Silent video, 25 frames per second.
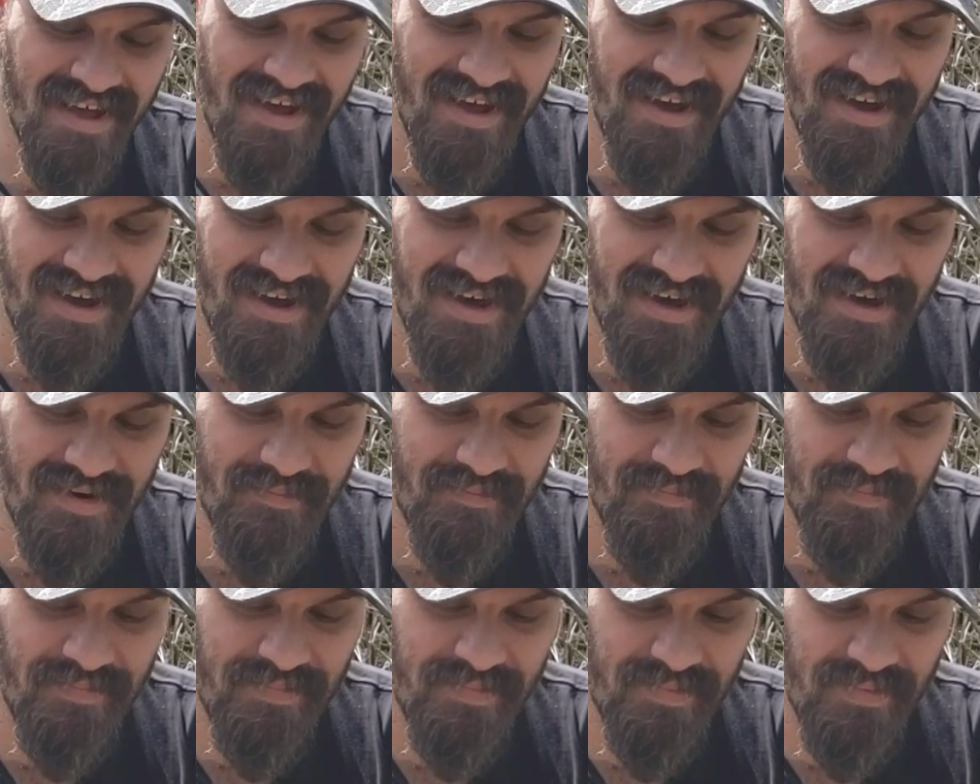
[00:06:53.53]

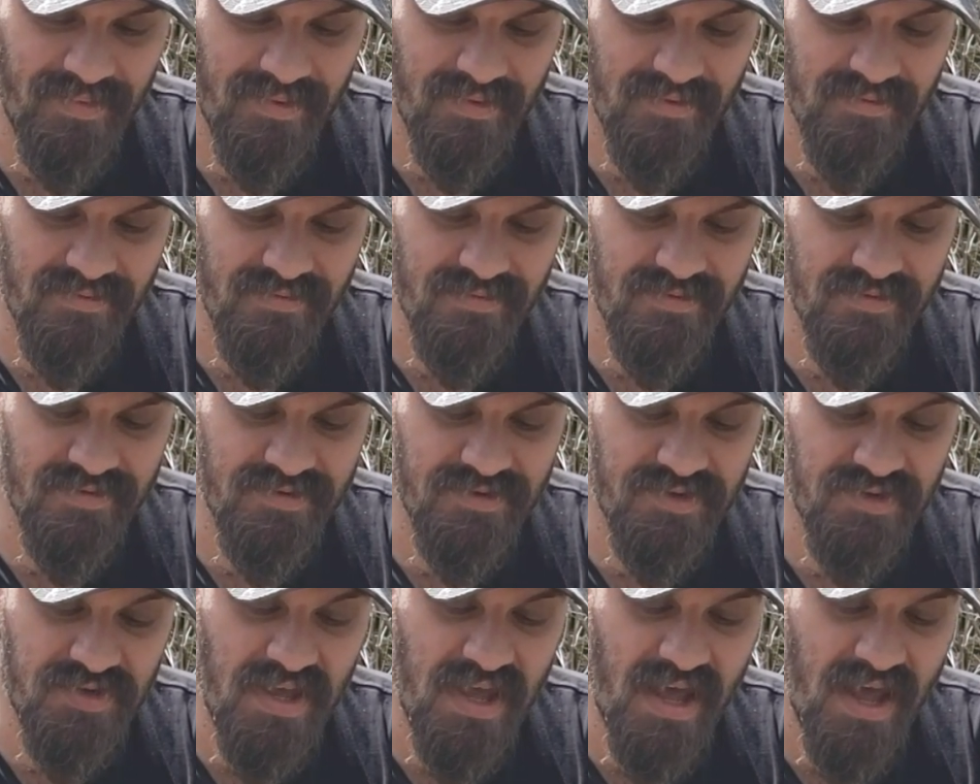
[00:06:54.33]
So
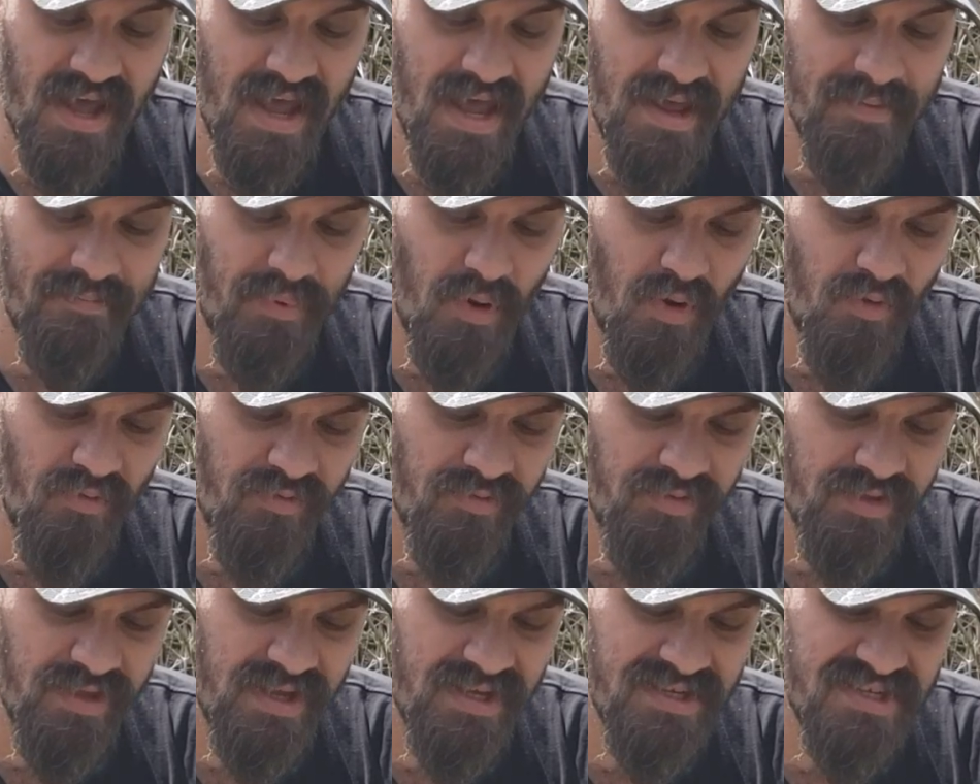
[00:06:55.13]
yeah, I had both
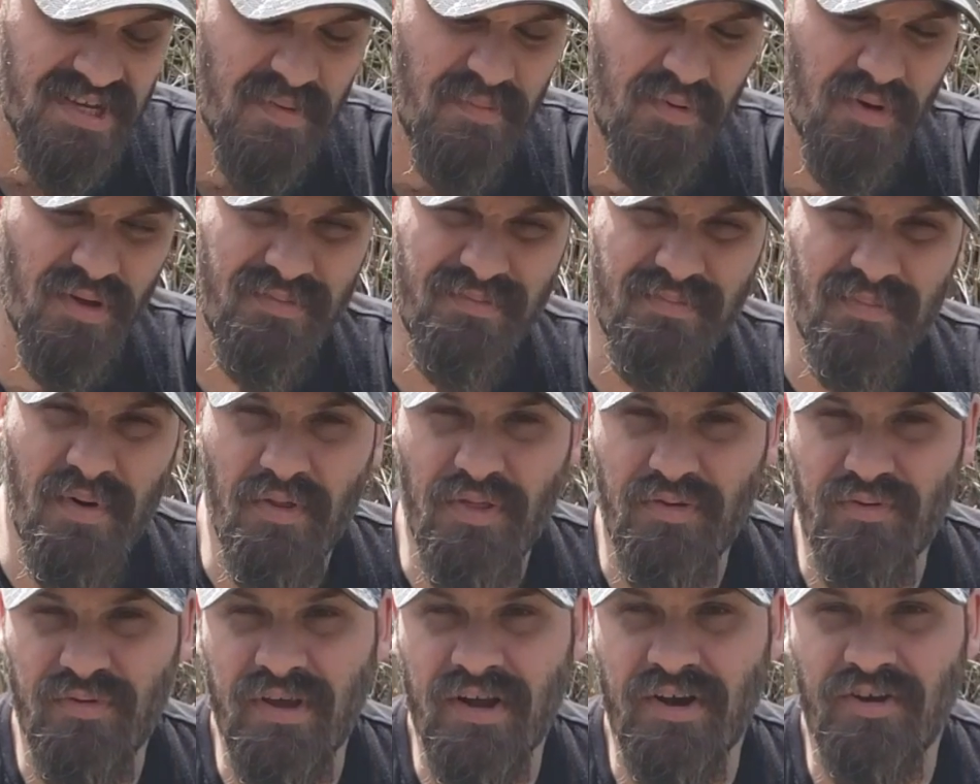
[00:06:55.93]
of these. I put
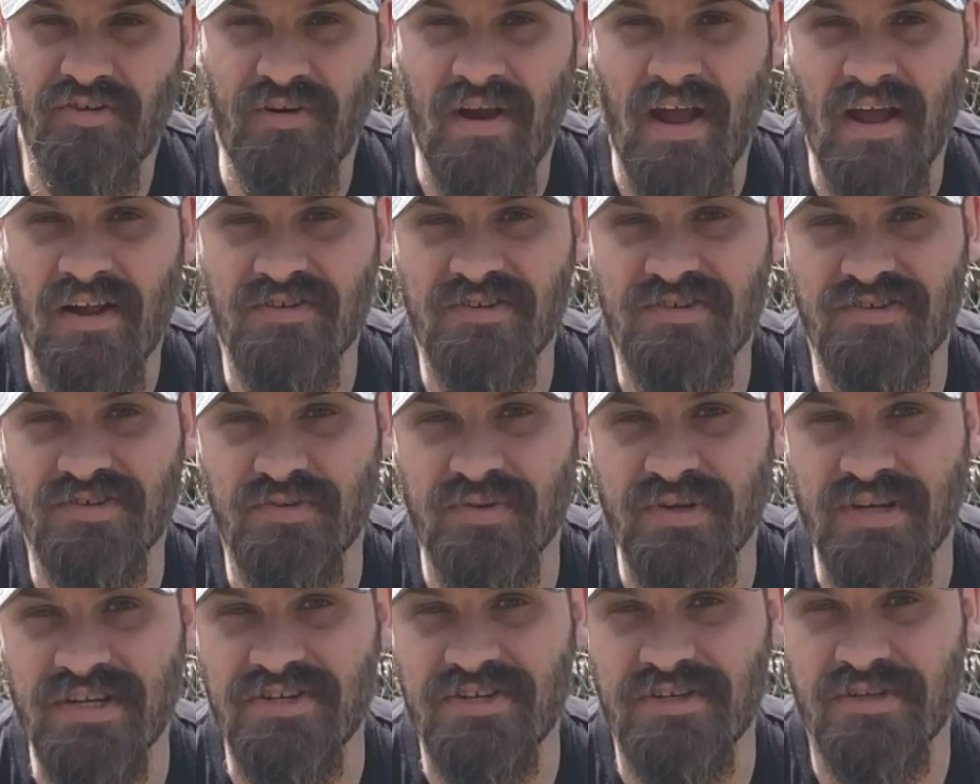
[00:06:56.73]
about 300 rounds
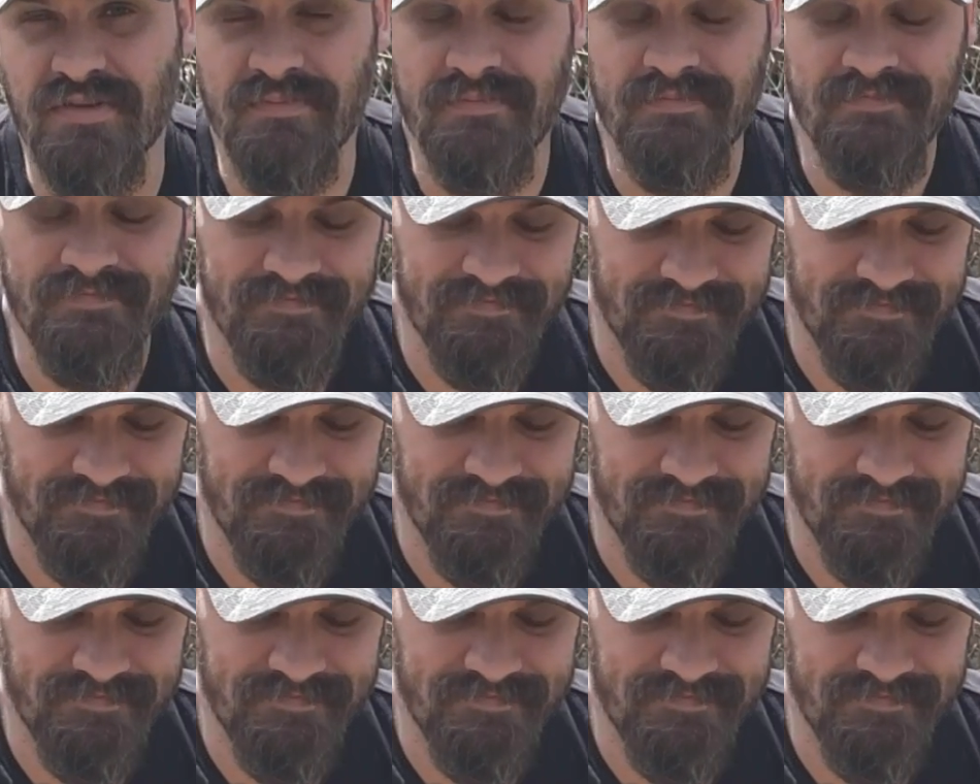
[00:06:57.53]
through each of them.